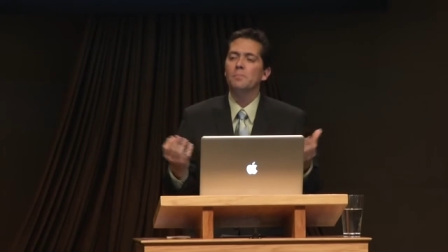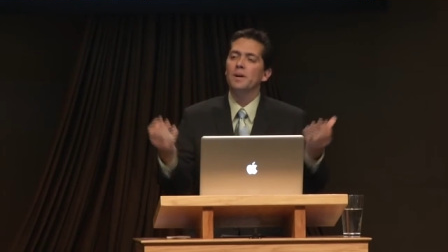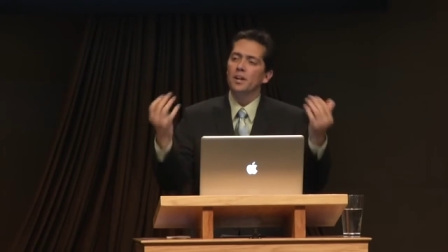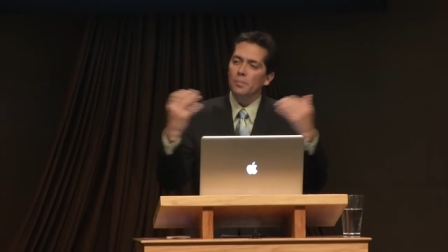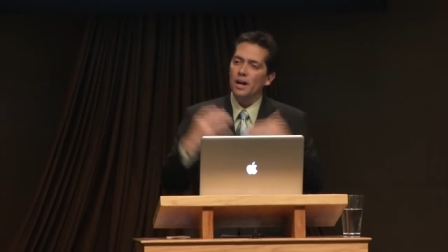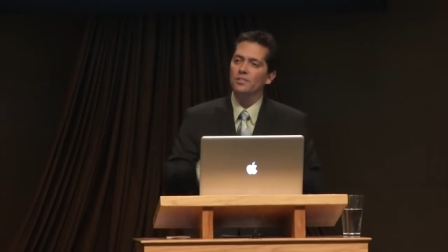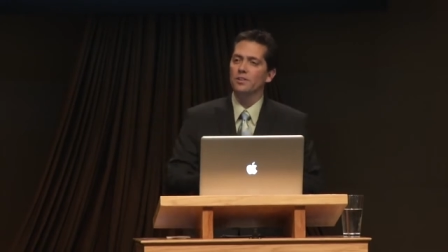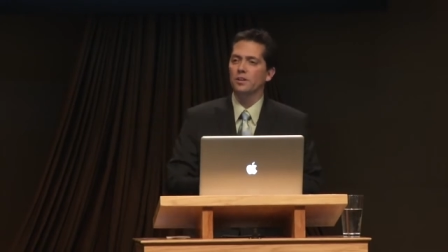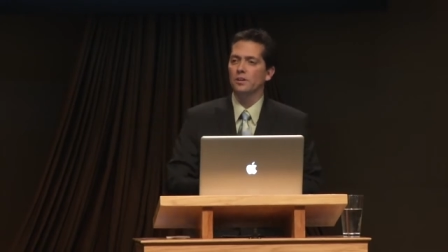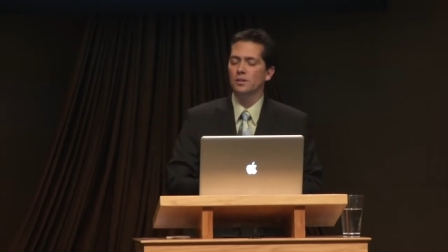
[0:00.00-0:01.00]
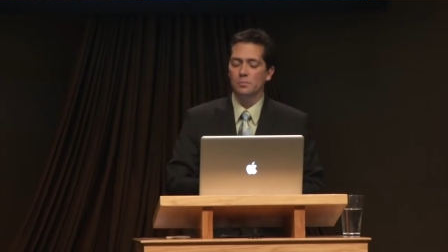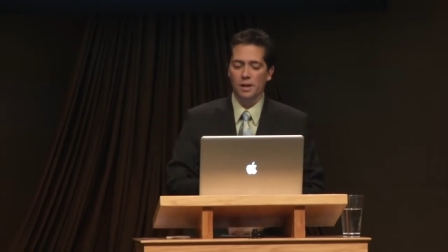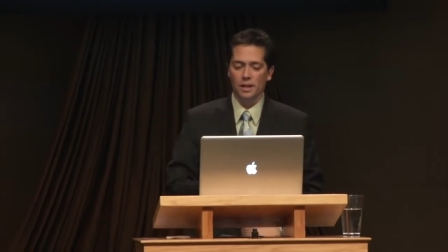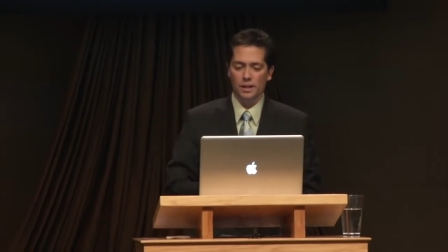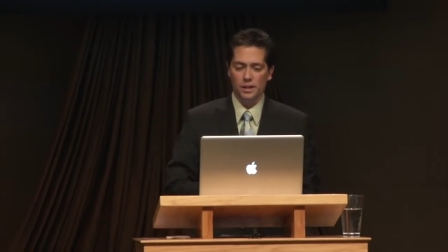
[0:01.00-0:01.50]
minimizing the
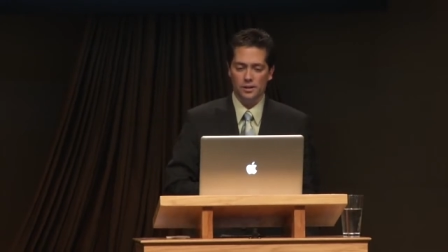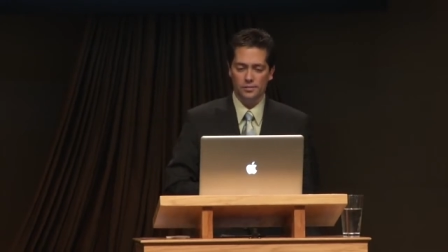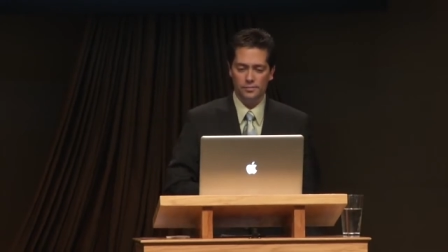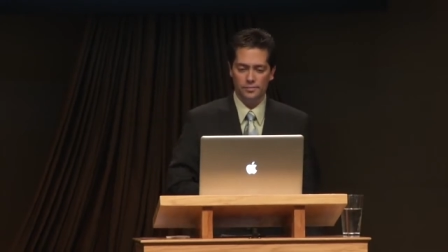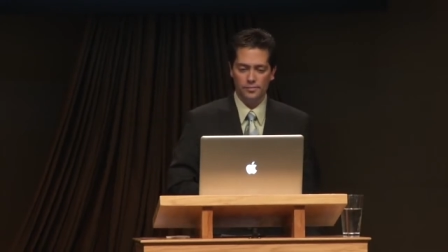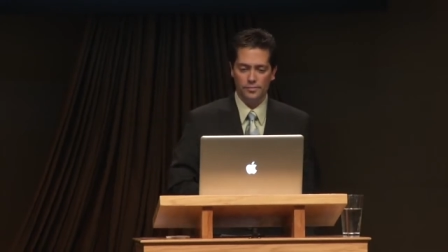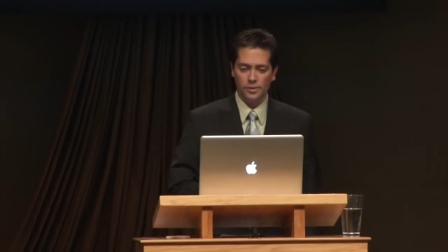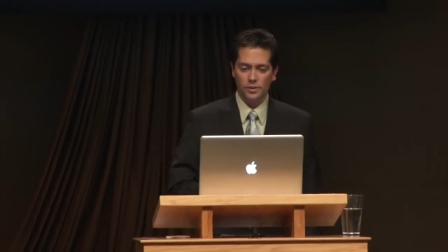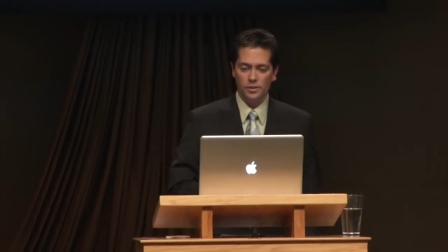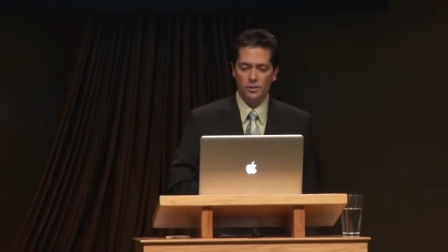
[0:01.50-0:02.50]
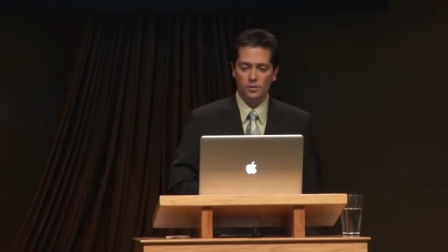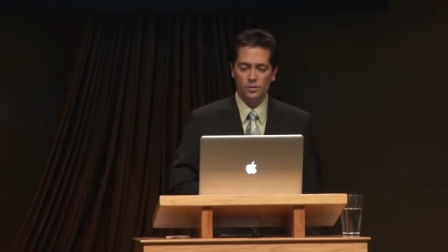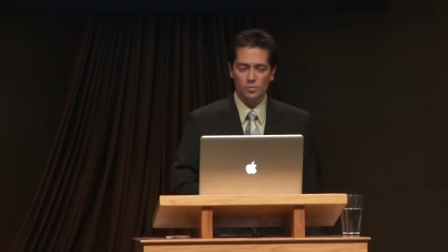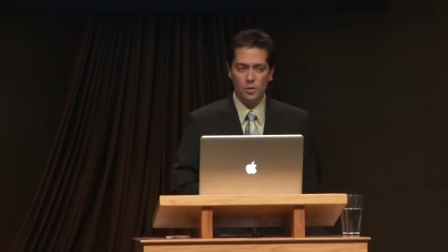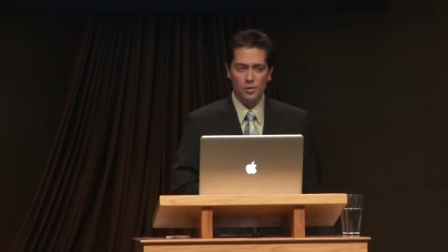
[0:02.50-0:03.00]
melody.
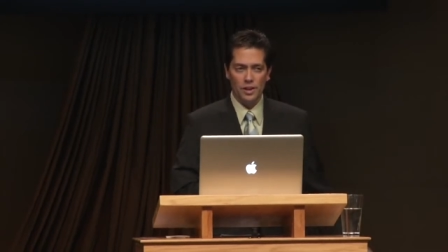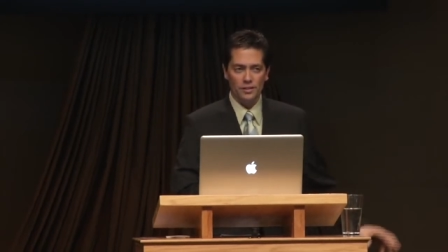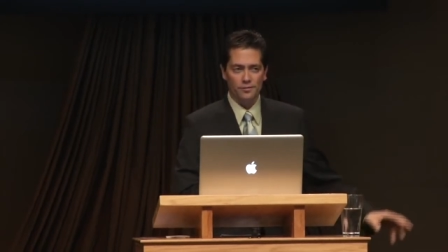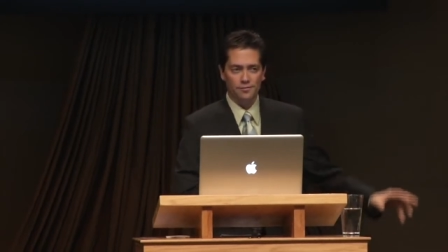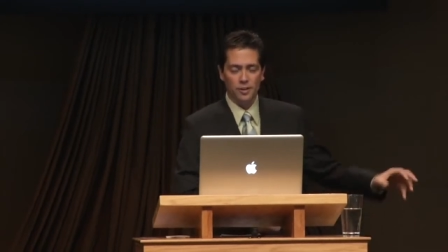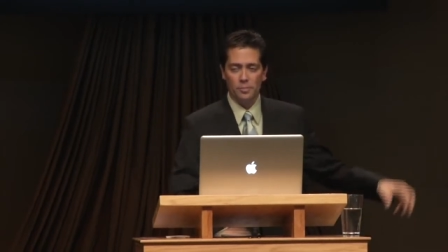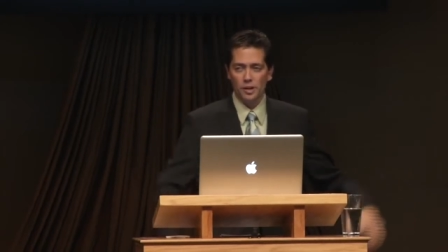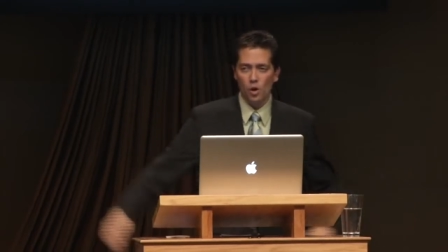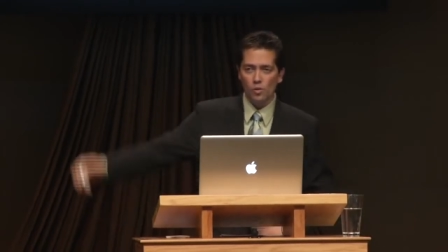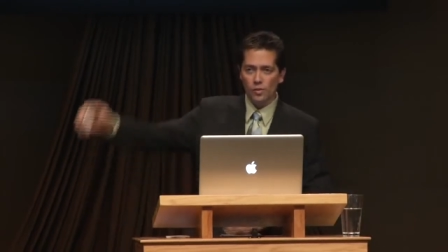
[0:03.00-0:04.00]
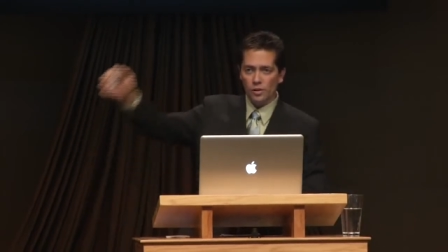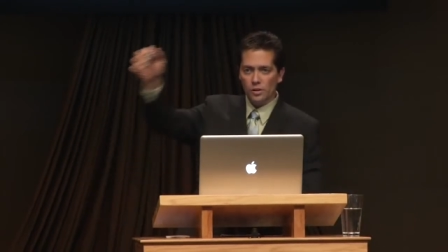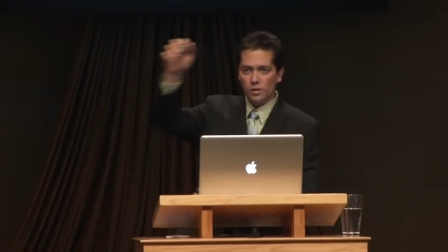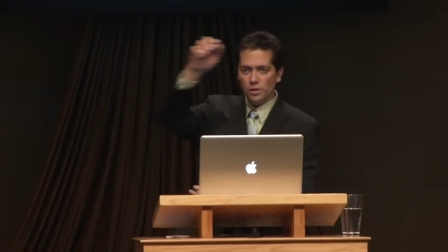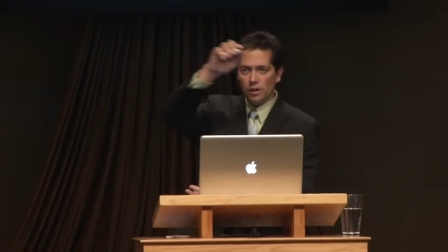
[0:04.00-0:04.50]
Remember that flipping over